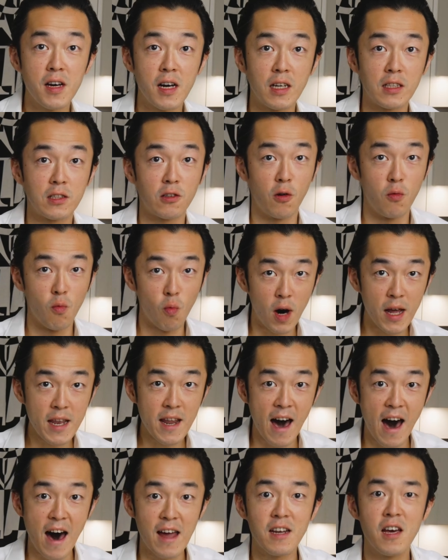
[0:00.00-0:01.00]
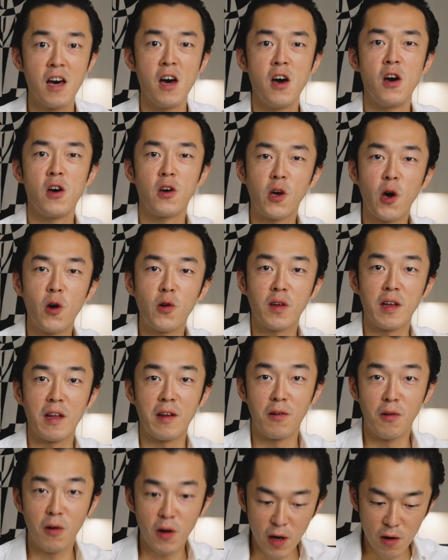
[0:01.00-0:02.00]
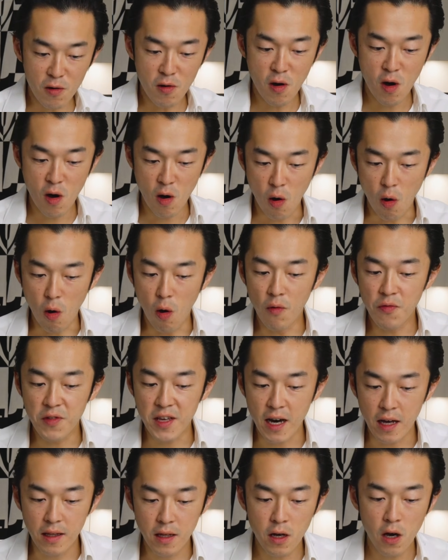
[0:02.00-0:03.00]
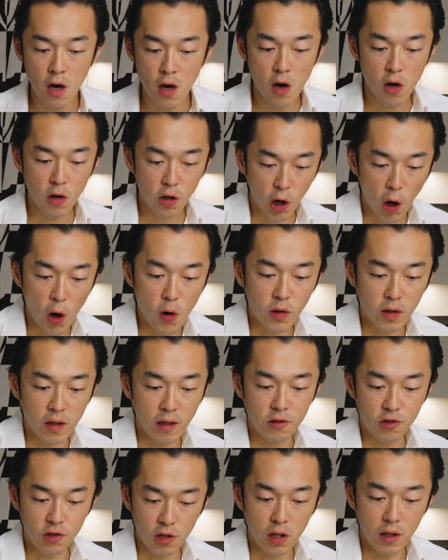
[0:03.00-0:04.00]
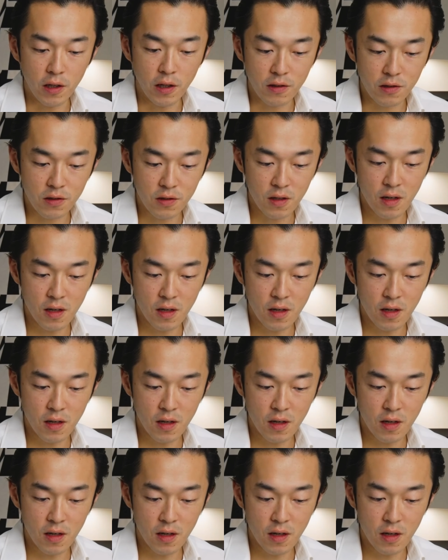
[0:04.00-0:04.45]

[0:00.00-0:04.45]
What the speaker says: us on one hand coconut oil, on the other coconut solids.